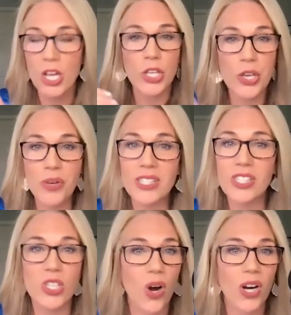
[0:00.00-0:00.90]
you could
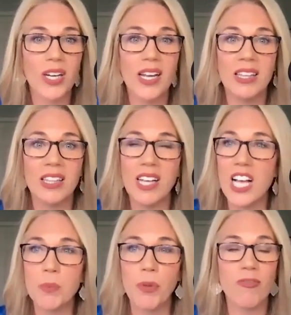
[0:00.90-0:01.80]
start in the
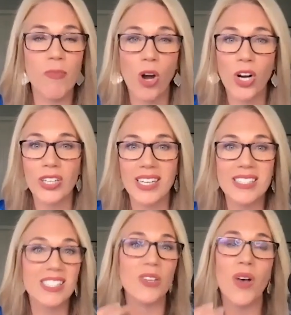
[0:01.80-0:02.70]
Gospel of Mark and
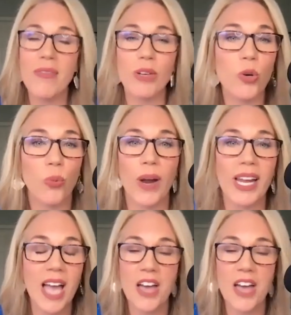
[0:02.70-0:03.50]
still have a great